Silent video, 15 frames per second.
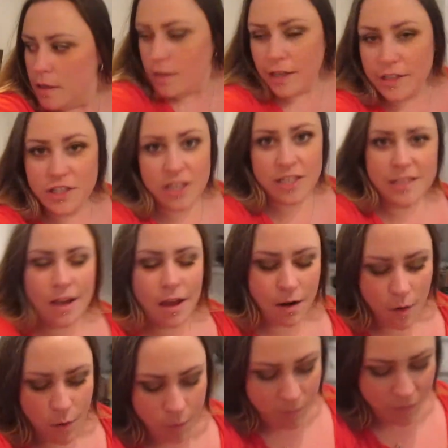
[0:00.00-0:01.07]
I just got
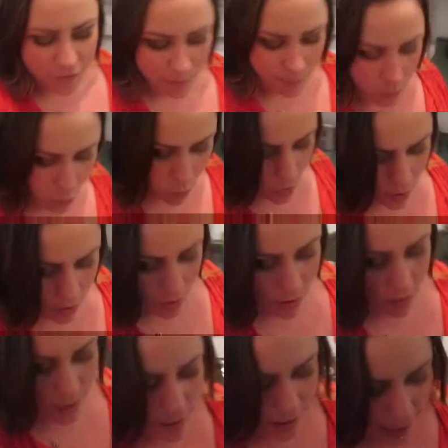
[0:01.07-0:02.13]
home from
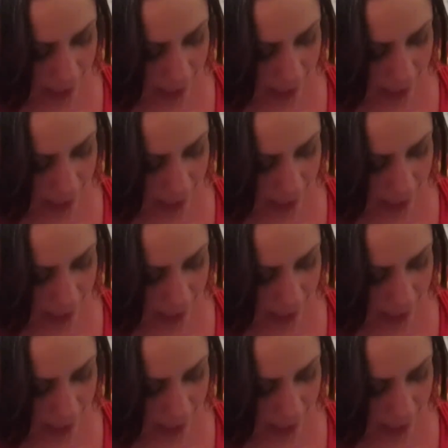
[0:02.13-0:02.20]
work